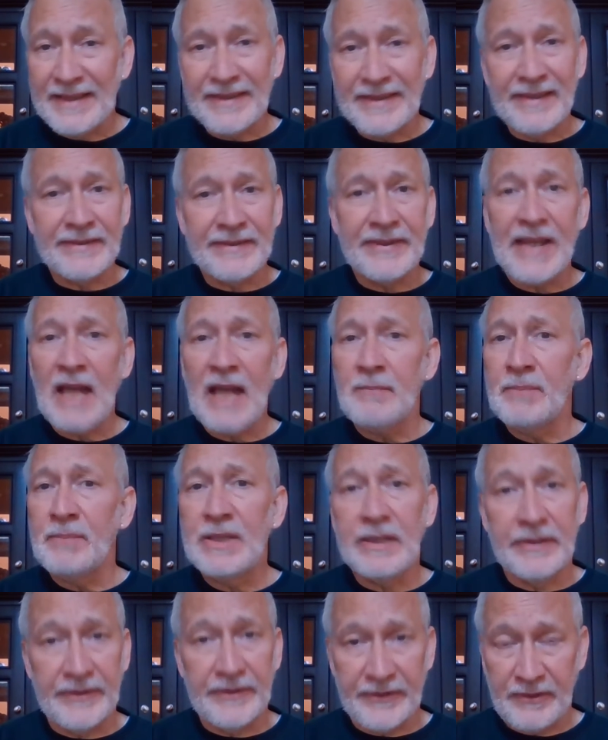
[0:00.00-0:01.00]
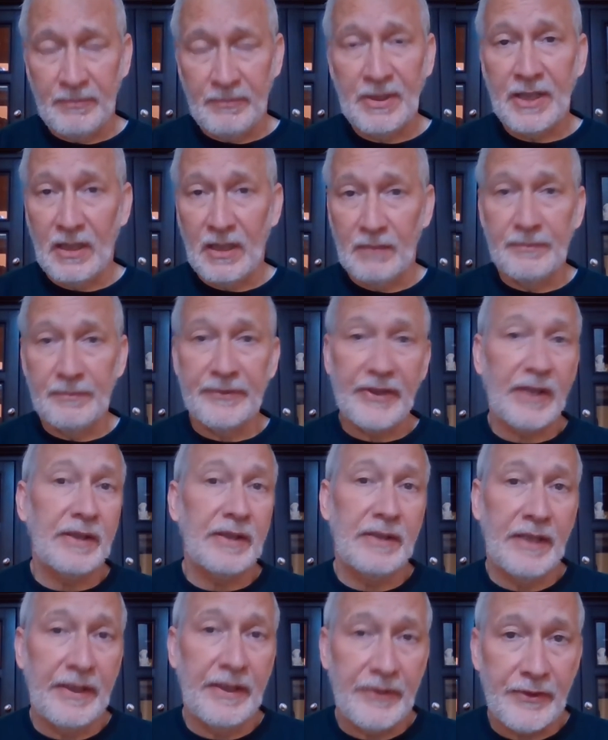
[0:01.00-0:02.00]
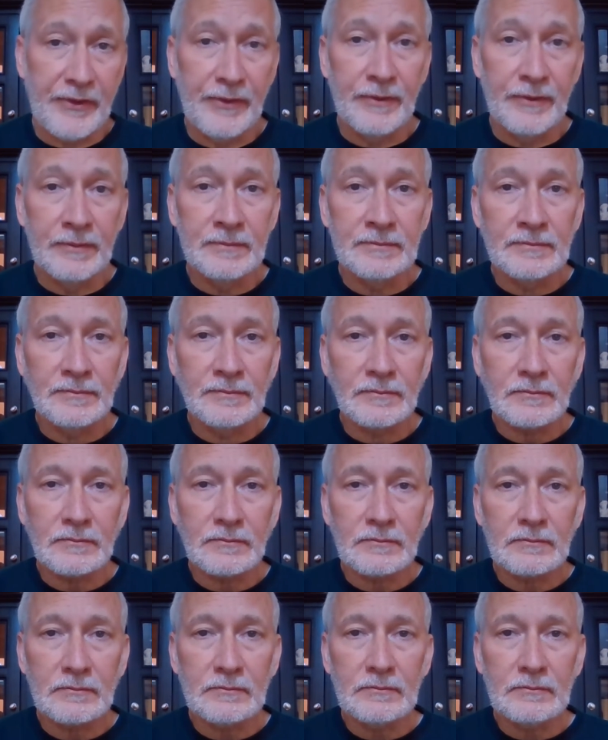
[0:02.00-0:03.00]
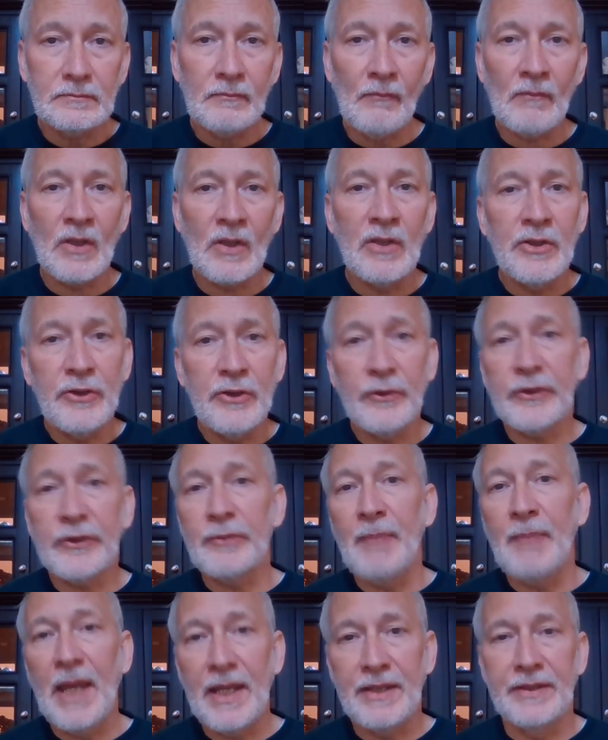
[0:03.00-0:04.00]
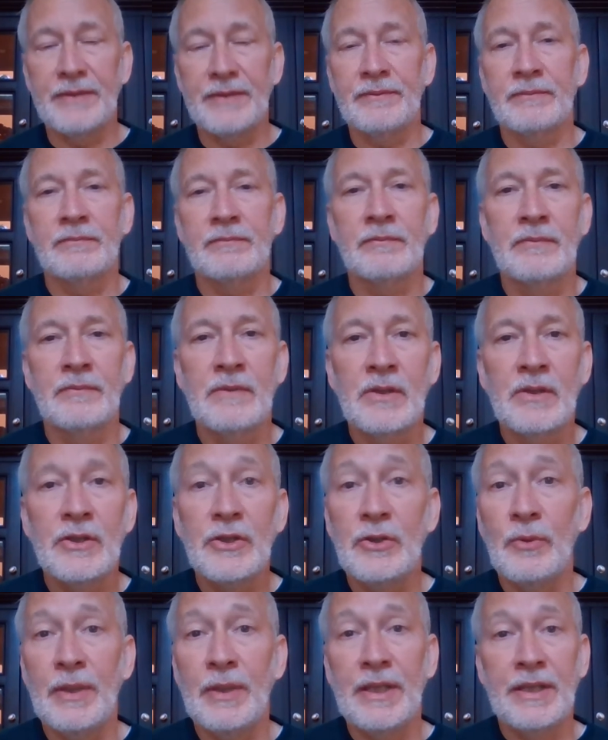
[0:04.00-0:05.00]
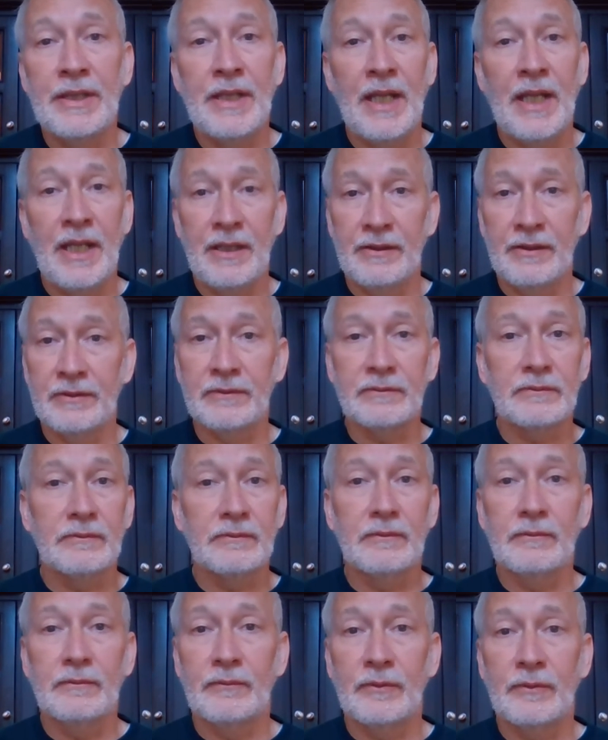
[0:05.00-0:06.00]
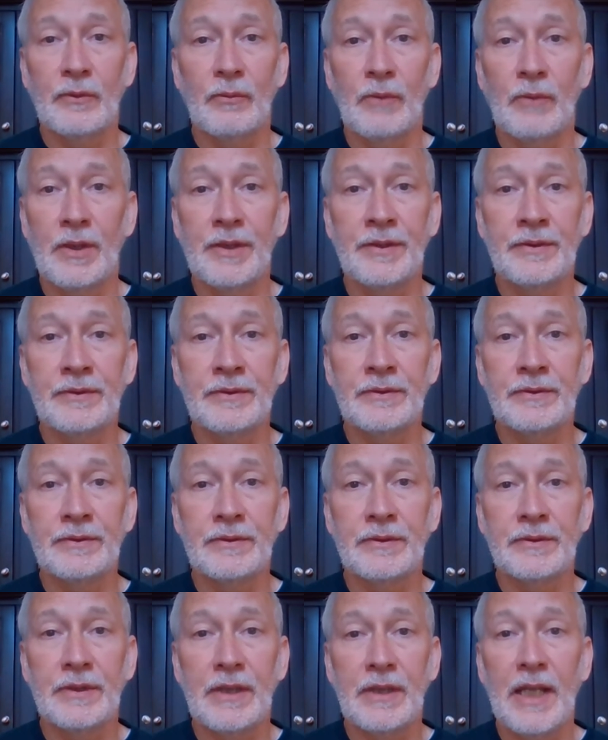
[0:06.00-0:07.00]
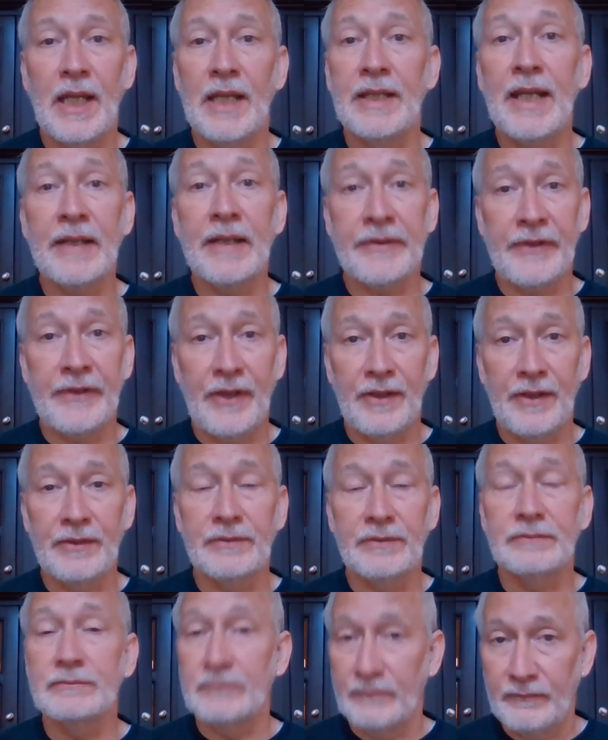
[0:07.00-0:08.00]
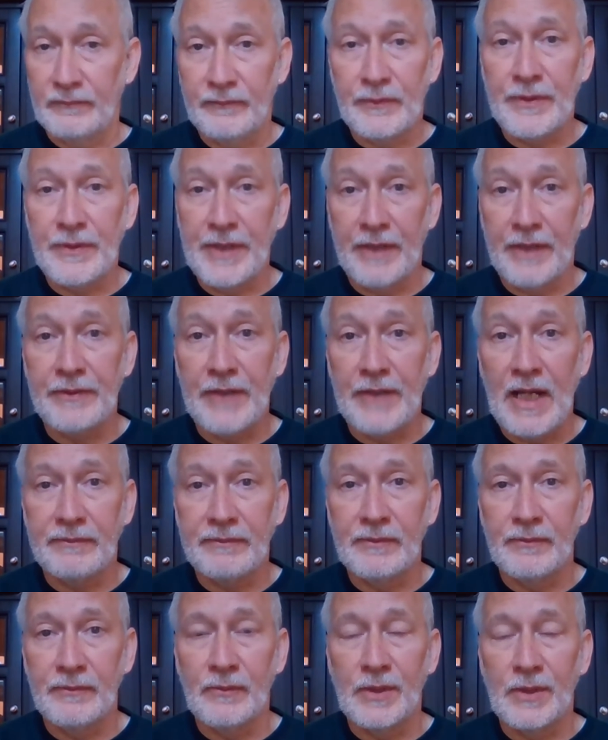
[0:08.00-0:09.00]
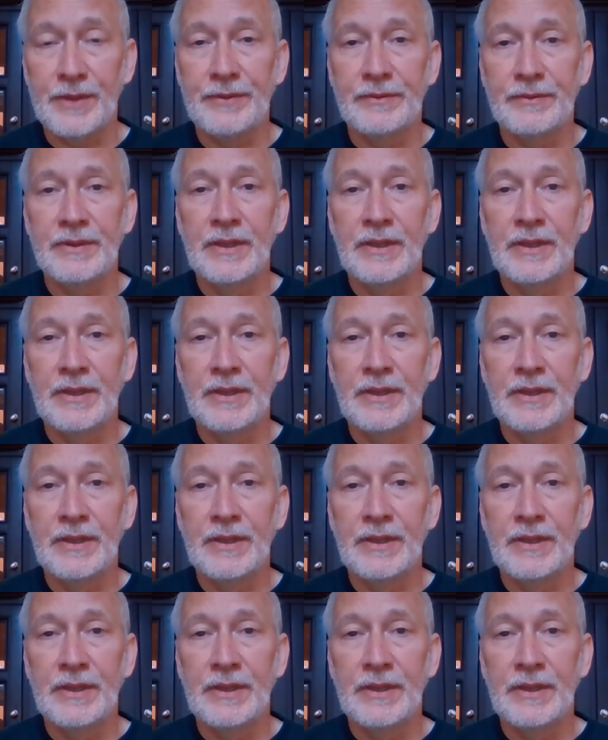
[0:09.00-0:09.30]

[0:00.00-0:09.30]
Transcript: As that begins to become second nature, you expand it. You inhale for 1 and exhale for the other half of 1.